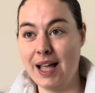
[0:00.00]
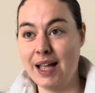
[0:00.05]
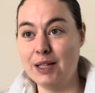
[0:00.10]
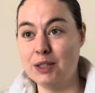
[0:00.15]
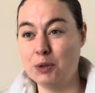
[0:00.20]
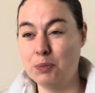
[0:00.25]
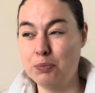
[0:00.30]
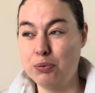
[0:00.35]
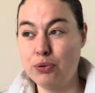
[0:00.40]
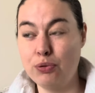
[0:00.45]
It
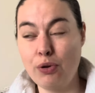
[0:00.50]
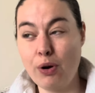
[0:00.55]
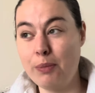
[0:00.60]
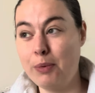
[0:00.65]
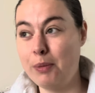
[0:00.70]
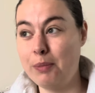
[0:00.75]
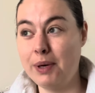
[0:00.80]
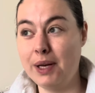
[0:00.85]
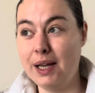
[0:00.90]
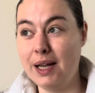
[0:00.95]
was
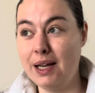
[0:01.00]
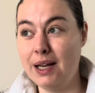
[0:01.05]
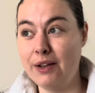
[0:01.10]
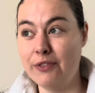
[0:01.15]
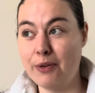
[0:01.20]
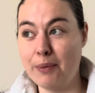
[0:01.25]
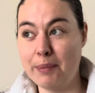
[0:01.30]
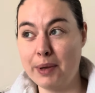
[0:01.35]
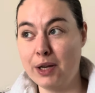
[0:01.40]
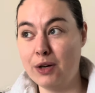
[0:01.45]
probably, if
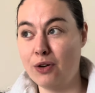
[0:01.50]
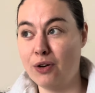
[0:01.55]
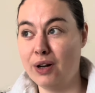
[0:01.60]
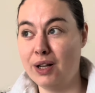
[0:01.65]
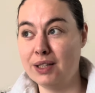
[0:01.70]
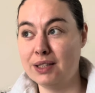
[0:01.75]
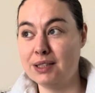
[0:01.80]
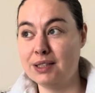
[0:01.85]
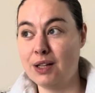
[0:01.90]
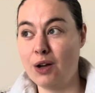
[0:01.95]
I'm being
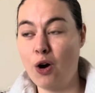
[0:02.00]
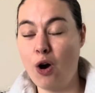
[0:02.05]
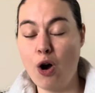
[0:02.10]
honest,